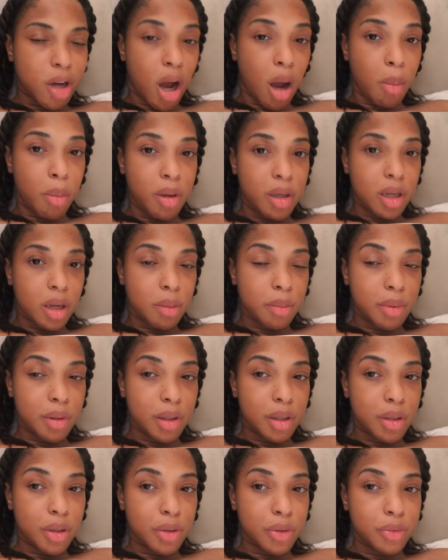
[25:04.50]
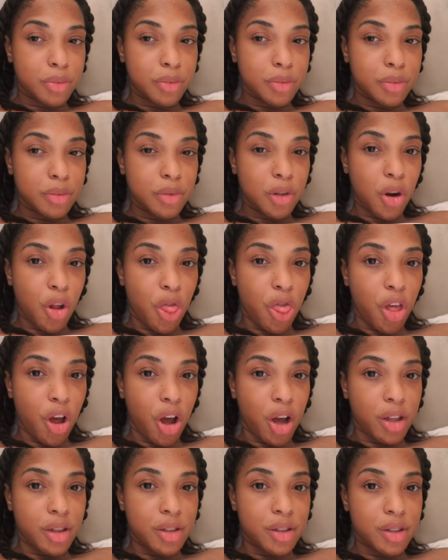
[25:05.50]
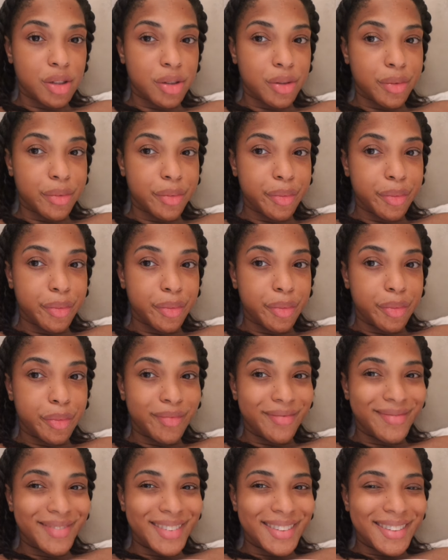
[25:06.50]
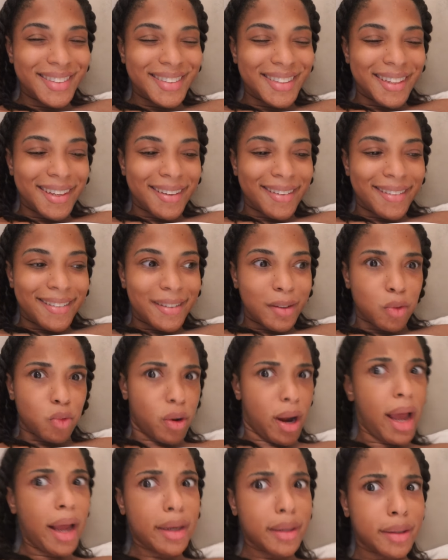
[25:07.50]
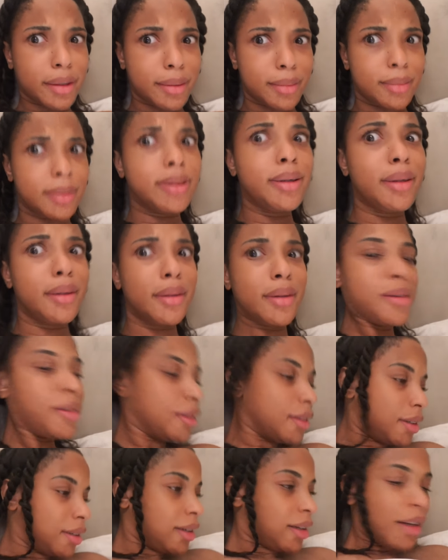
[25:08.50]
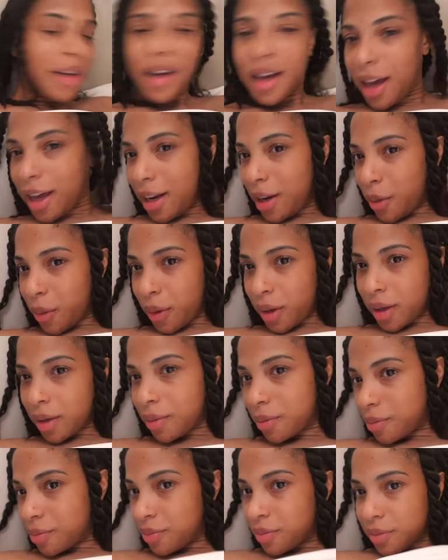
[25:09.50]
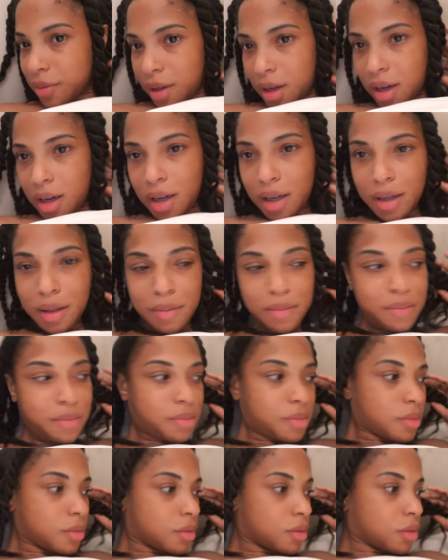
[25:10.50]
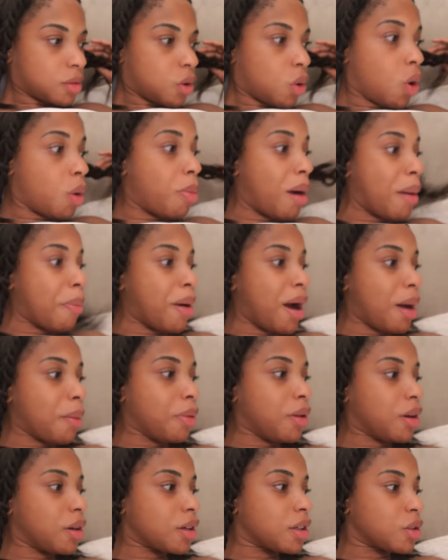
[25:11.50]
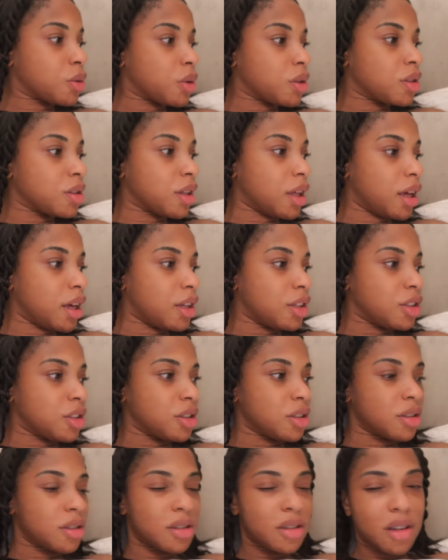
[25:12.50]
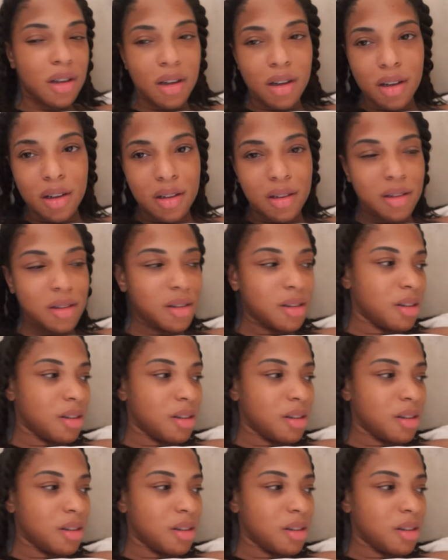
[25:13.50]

comment down below your thoughts. Random. Anyway, oh, Bob, Bob, look, he's going to the edge. God,